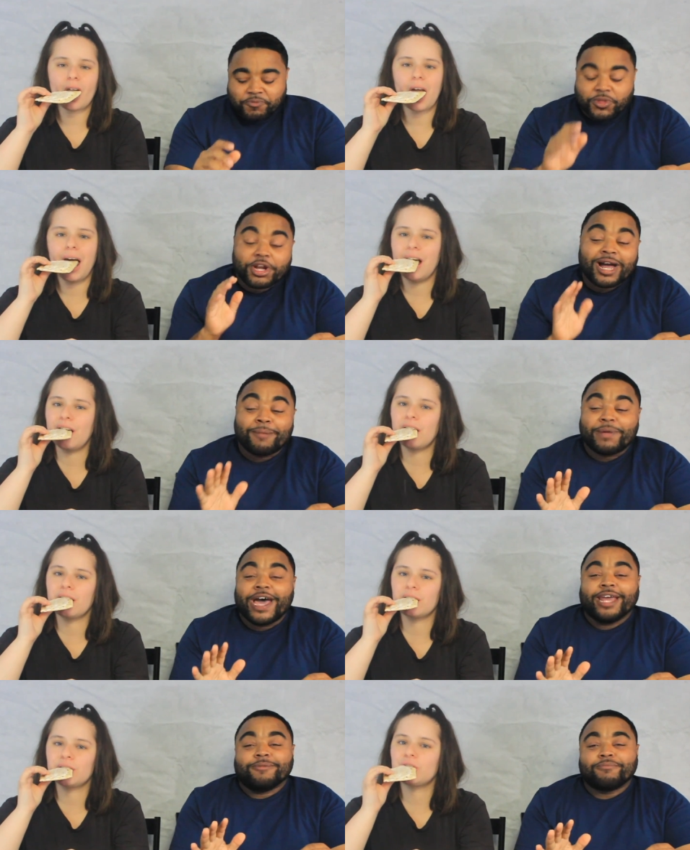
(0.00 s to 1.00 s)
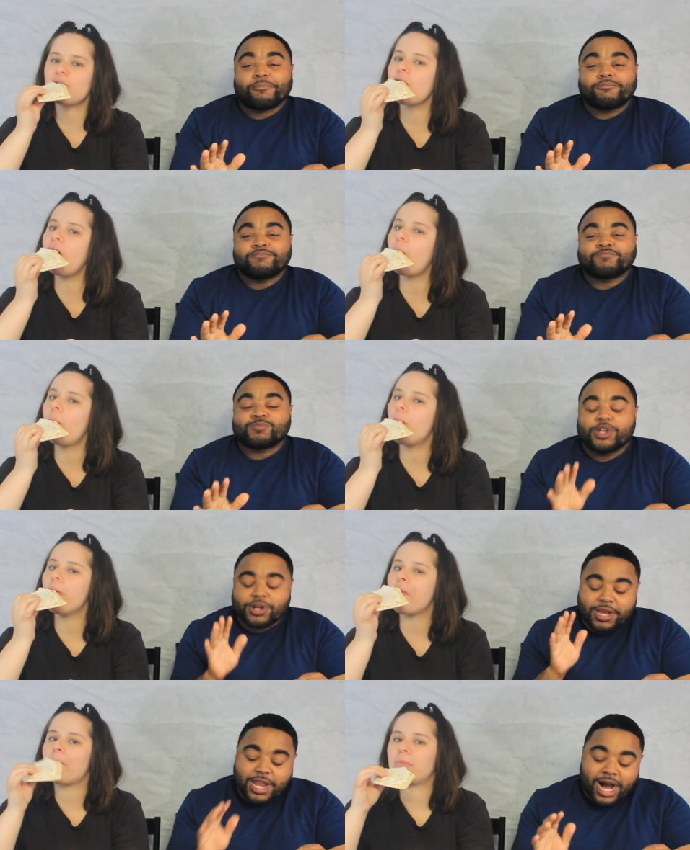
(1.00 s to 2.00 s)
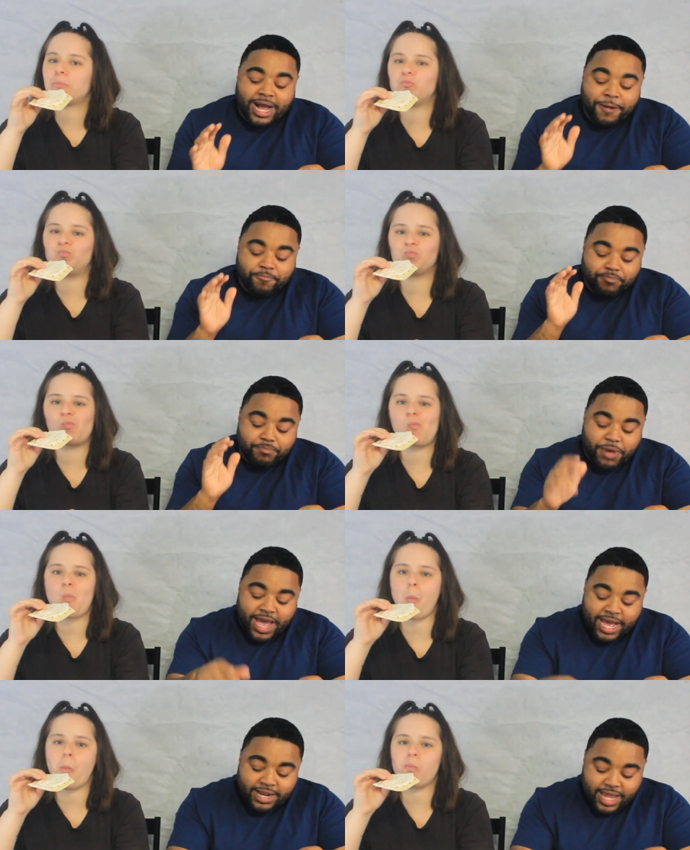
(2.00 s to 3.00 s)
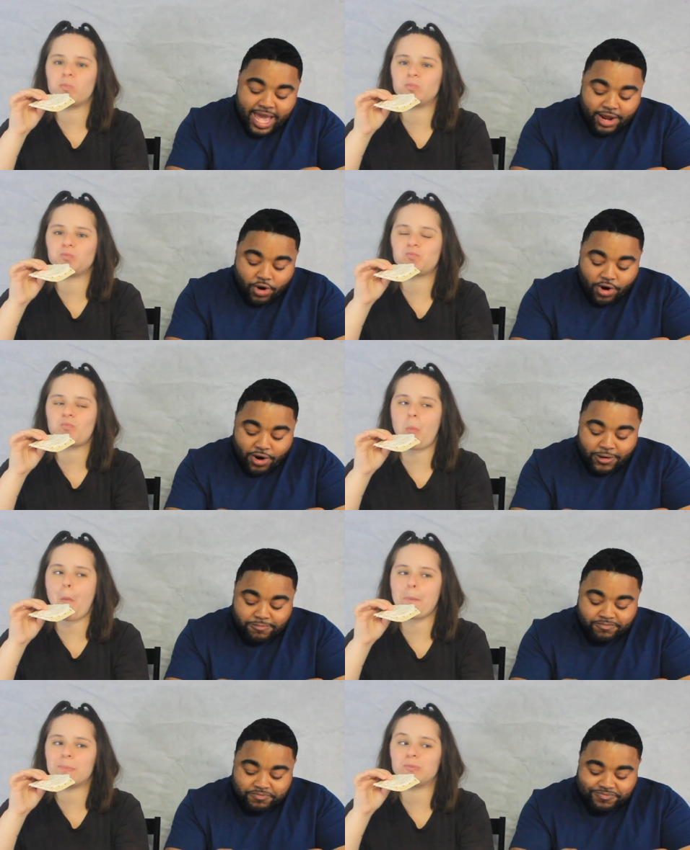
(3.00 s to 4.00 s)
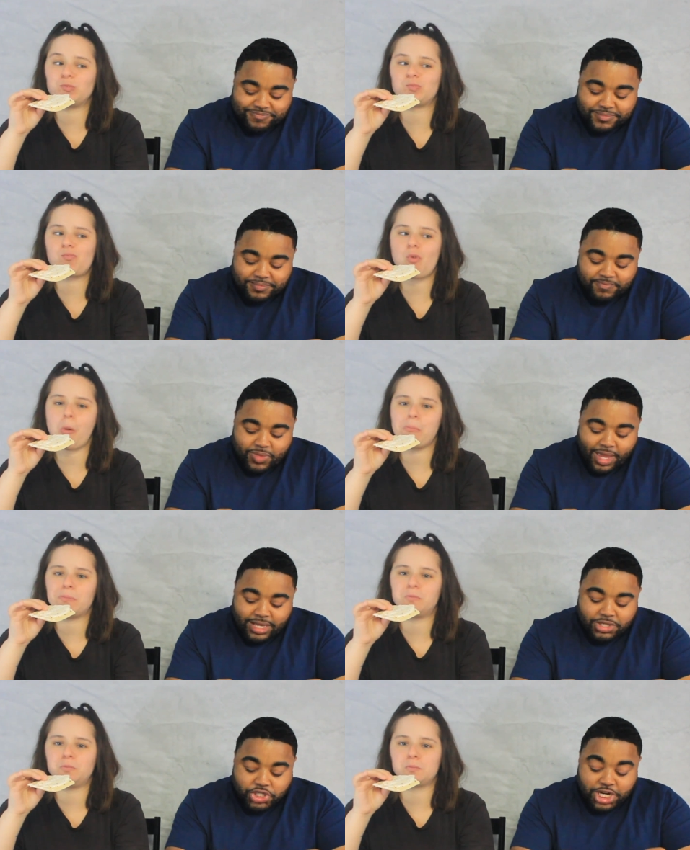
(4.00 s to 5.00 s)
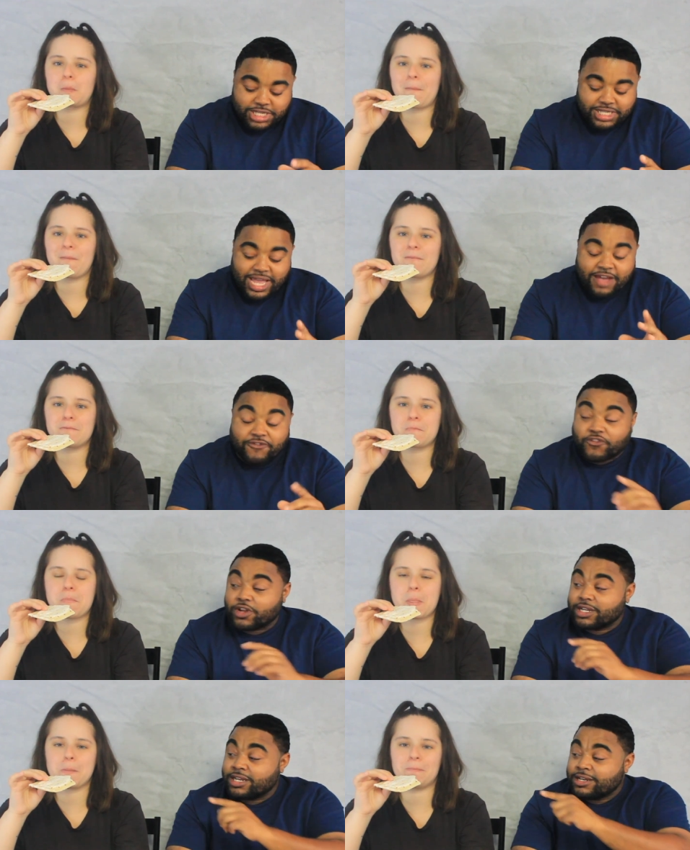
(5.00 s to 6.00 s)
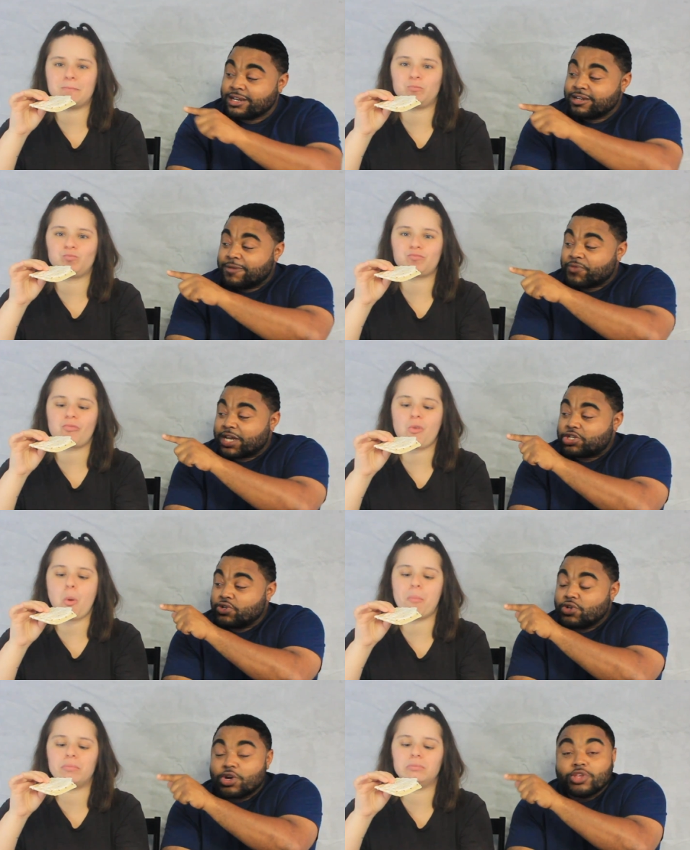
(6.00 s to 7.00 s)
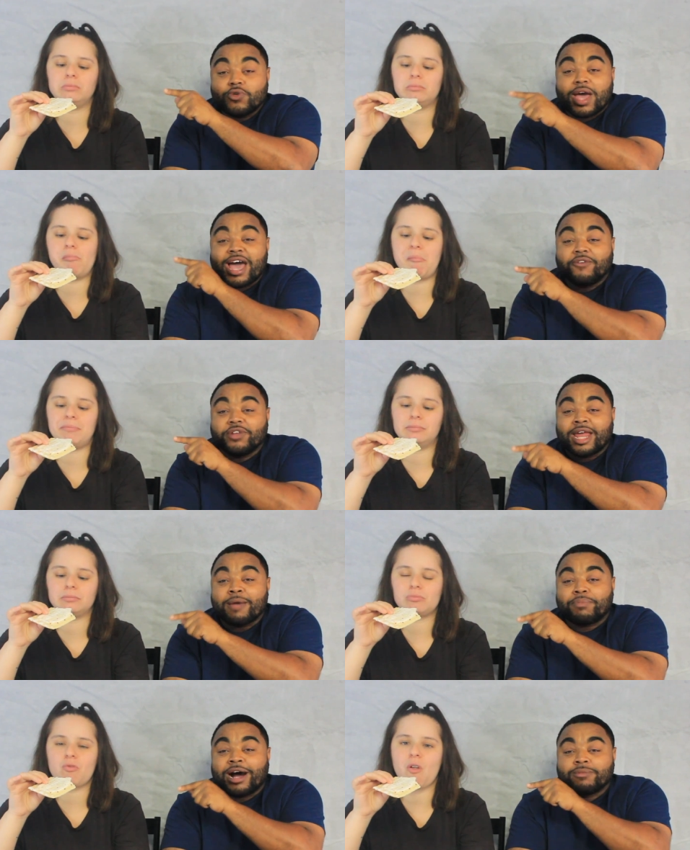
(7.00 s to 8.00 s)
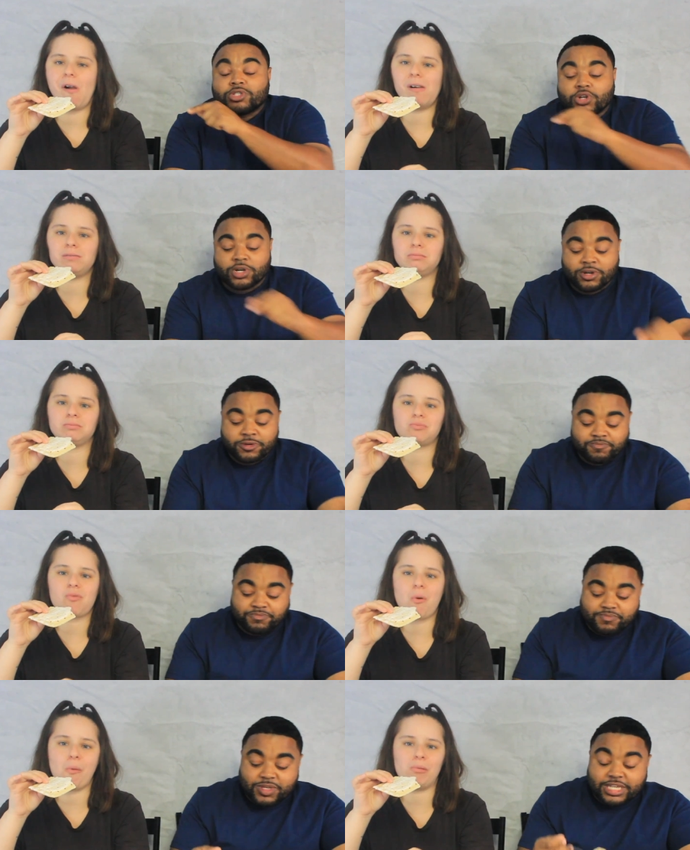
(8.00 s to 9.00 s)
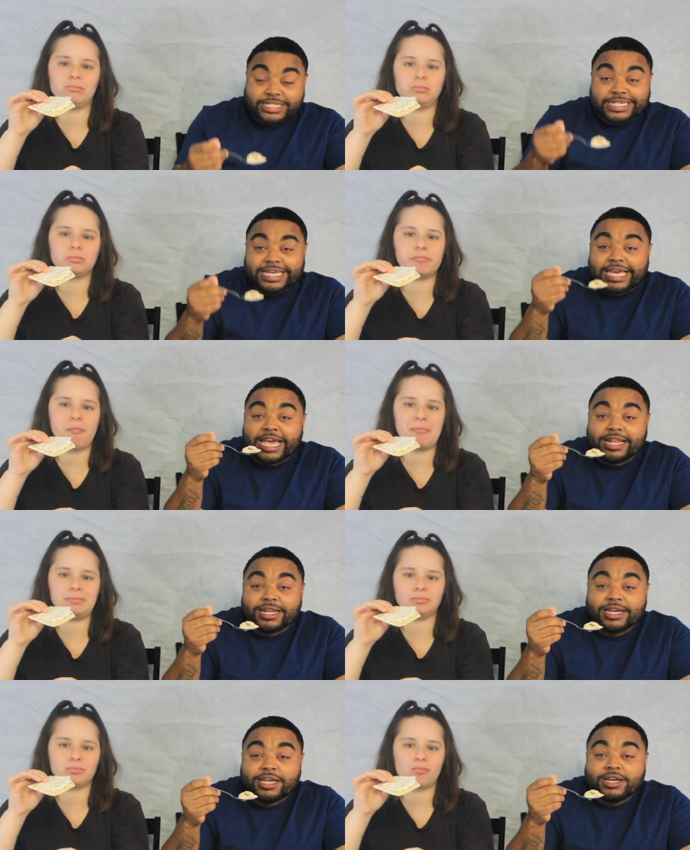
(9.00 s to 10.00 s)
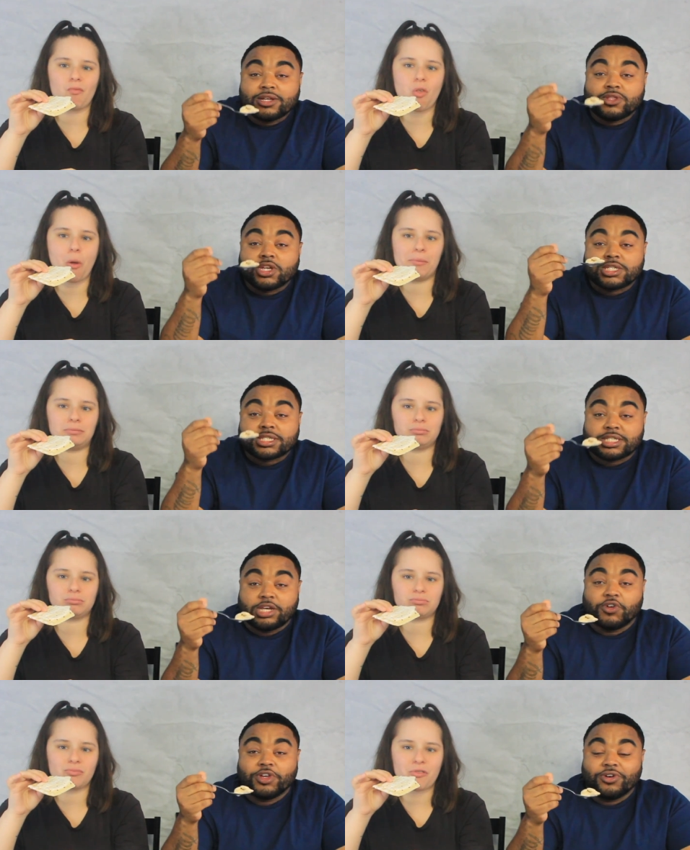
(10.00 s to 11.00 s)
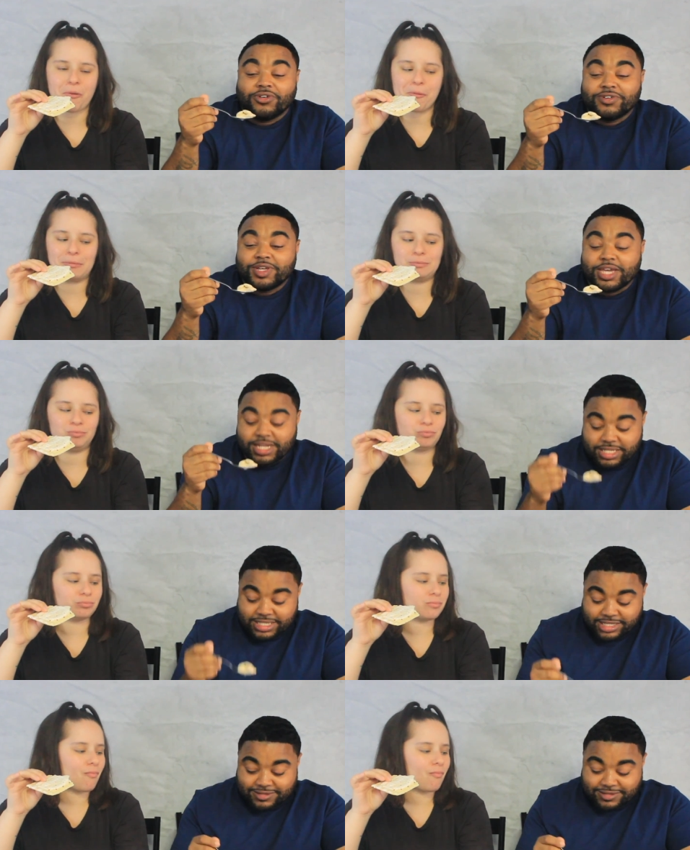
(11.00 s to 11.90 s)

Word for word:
Speaker 1: They're not bad. They're not bad at all just that filling that you know you have in that Pop Tart is in the cereal. It is.